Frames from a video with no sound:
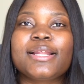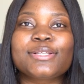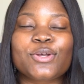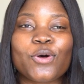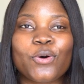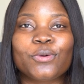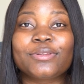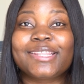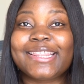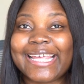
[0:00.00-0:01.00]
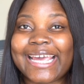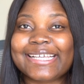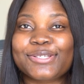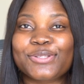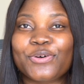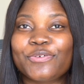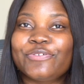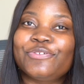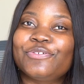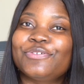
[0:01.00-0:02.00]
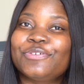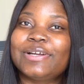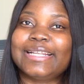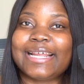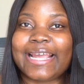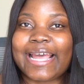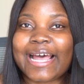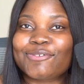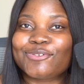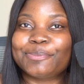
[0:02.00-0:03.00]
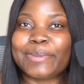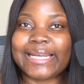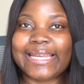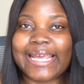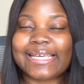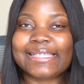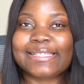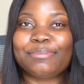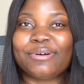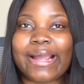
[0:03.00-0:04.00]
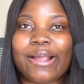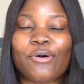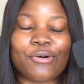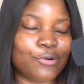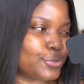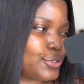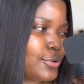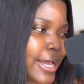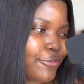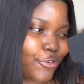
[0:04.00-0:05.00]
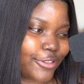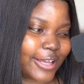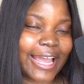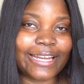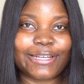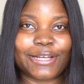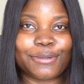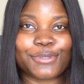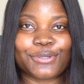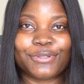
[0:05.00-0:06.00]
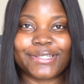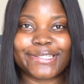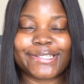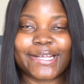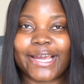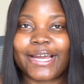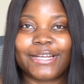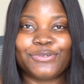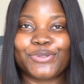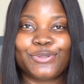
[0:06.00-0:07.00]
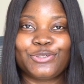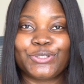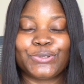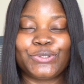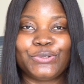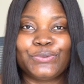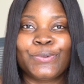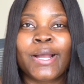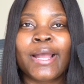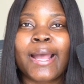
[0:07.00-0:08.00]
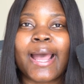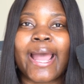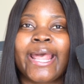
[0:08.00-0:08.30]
that's all the tech stuff that I have on my decks, but I also have other items on it that I can also show you. I